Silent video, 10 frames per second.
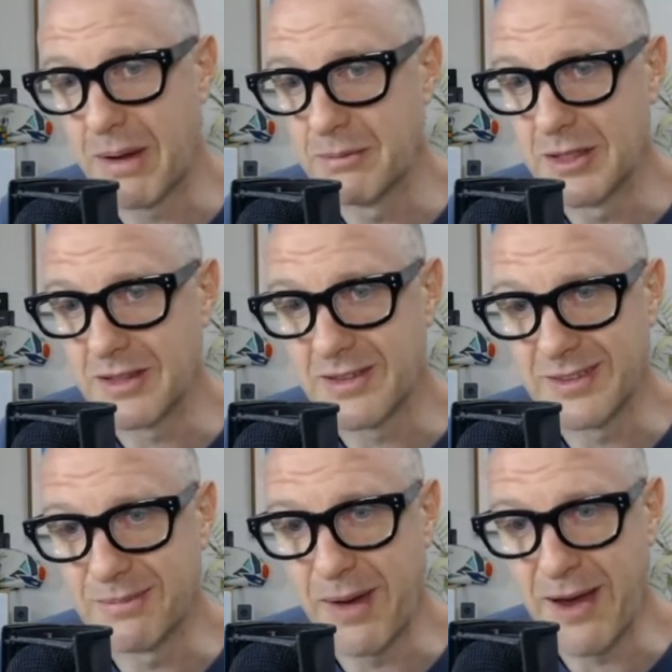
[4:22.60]
public
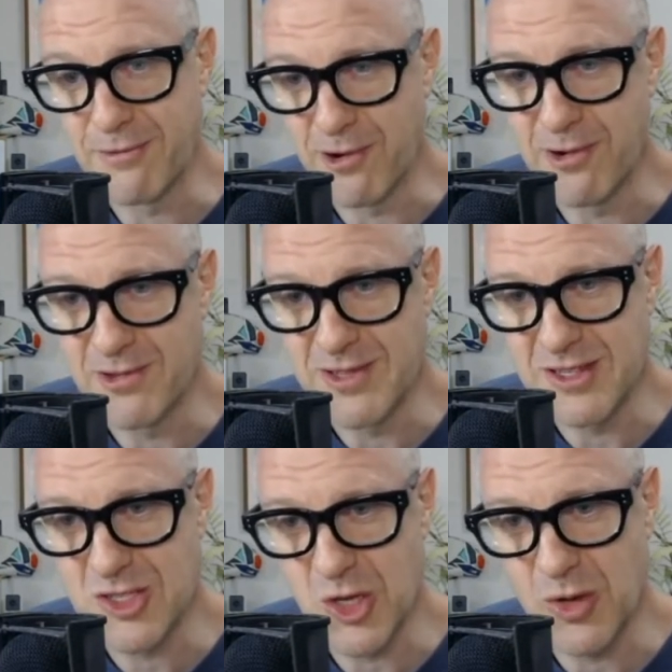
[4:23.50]
and by roads
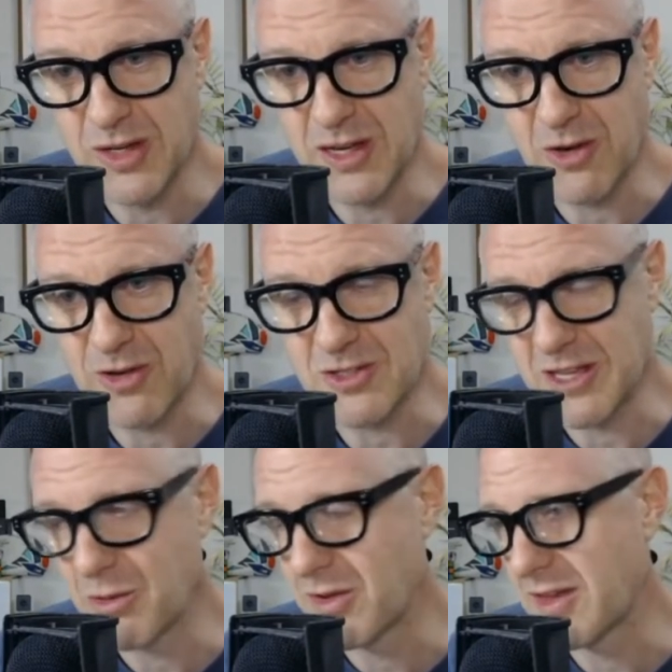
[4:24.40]
and so on in areas
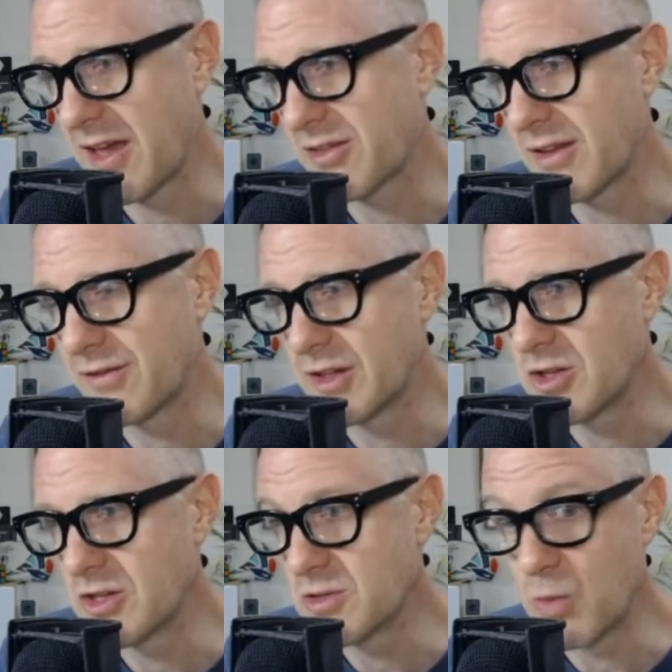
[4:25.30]
near where the athlete
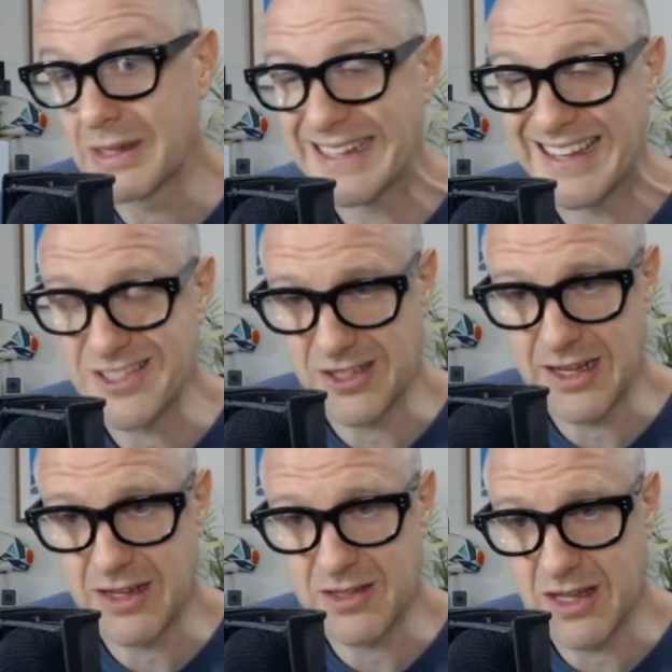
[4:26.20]
village is. One case
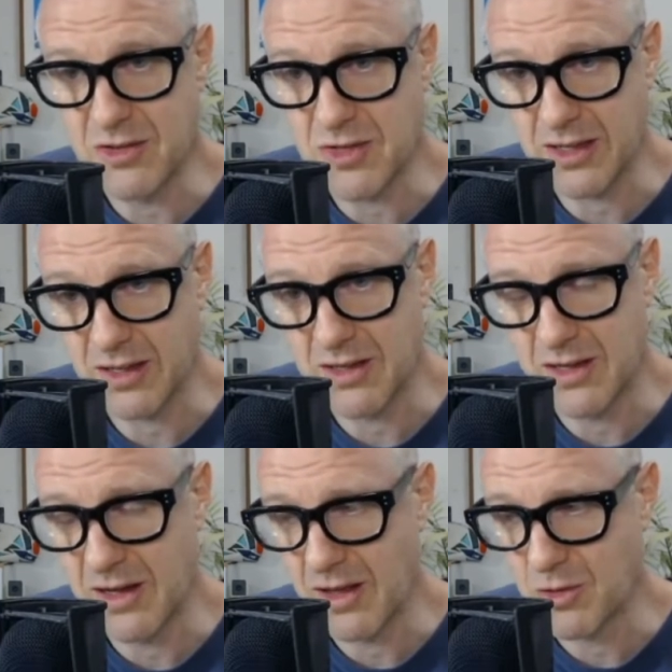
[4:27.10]
today, it sounds like an
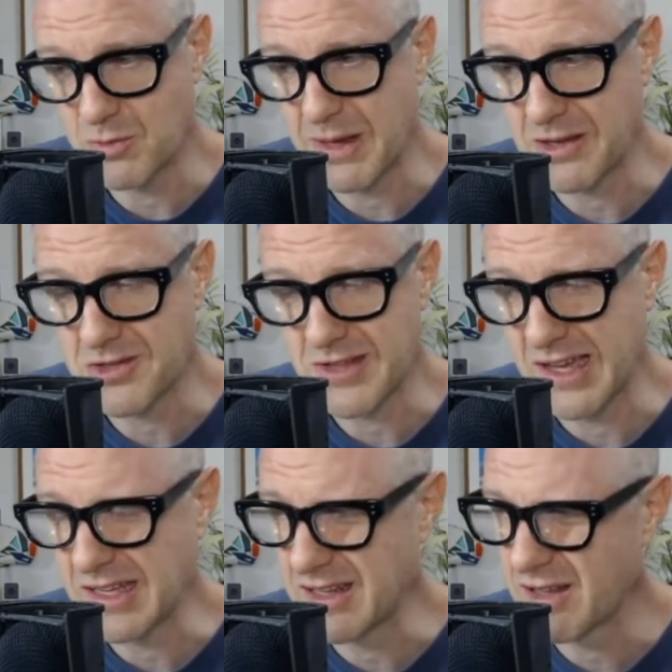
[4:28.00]

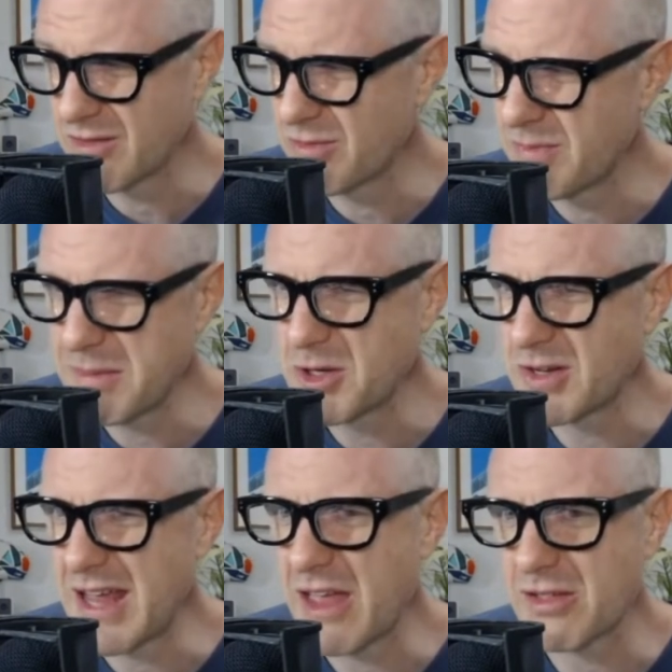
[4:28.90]
Uzbekistani, maybe
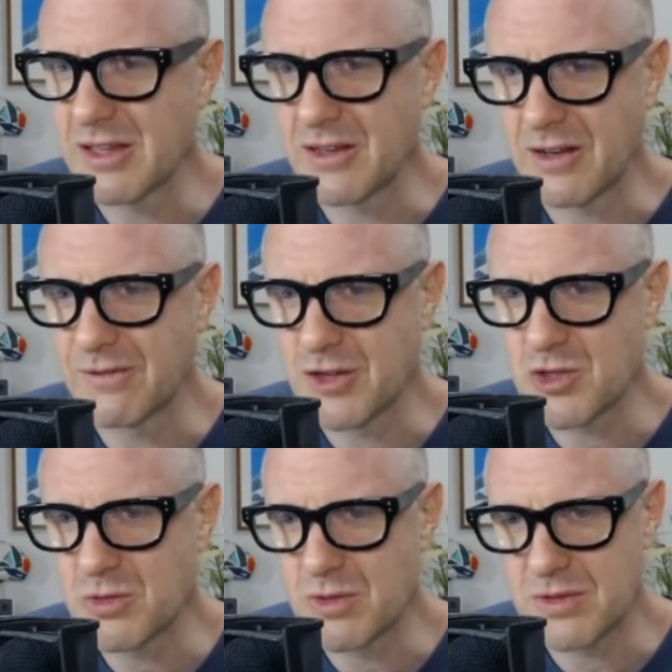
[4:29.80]
not an athlete, an
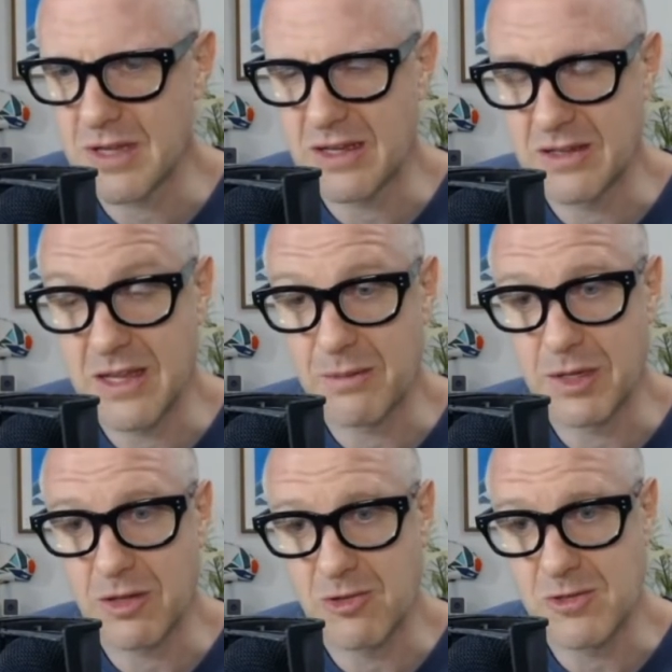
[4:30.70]
official, was now
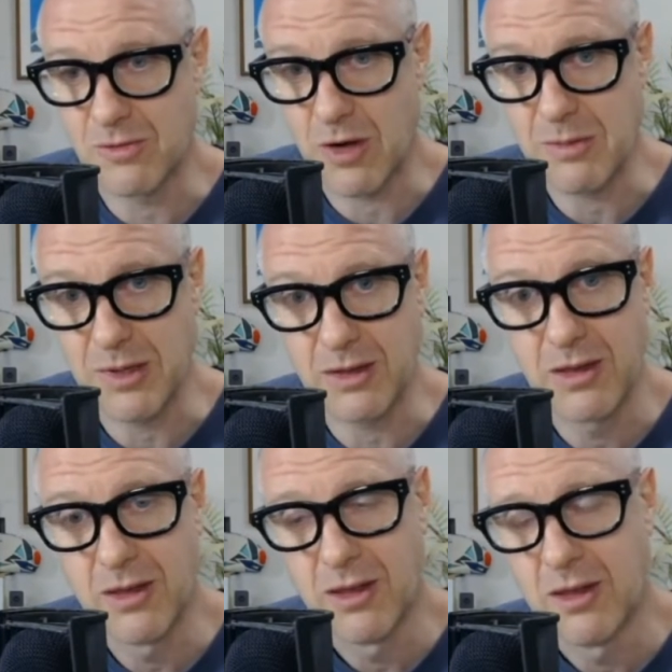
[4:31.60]
been accused of raping
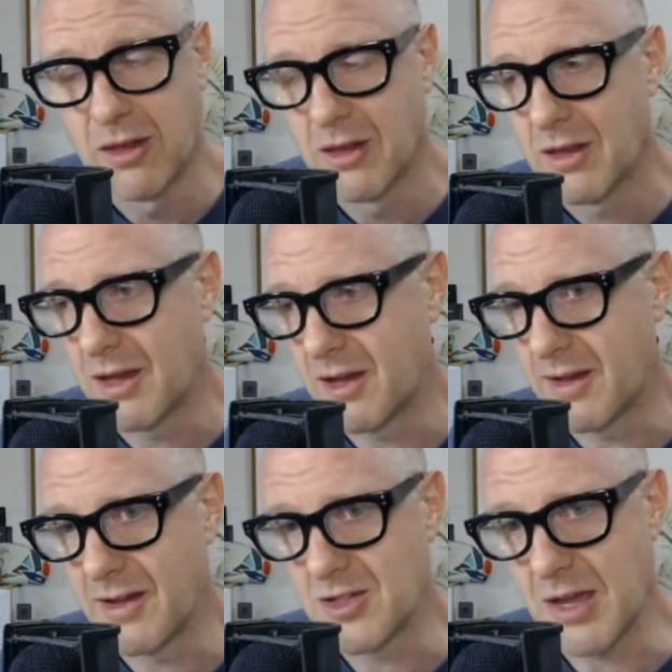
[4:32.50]

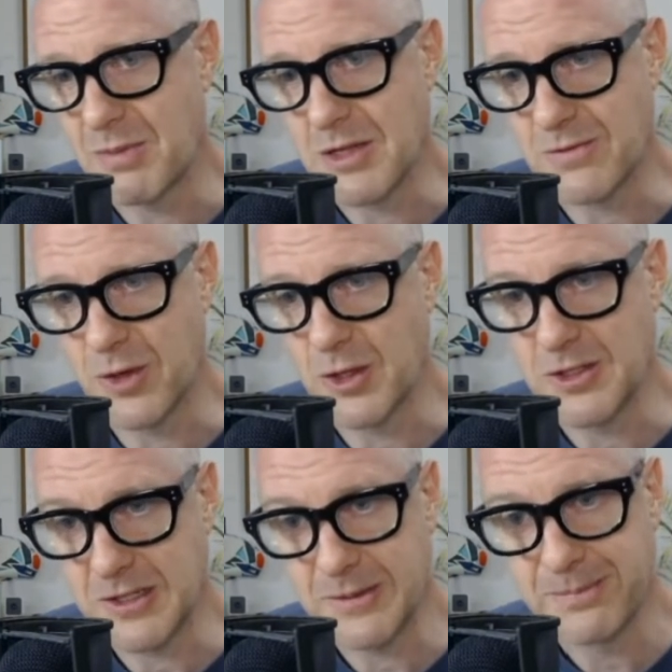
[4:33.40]
a Japanese
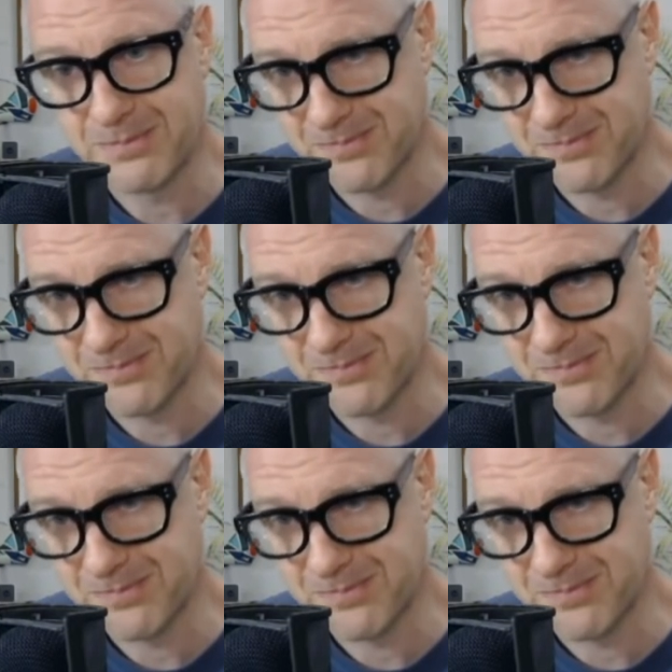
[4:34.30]
volunteer.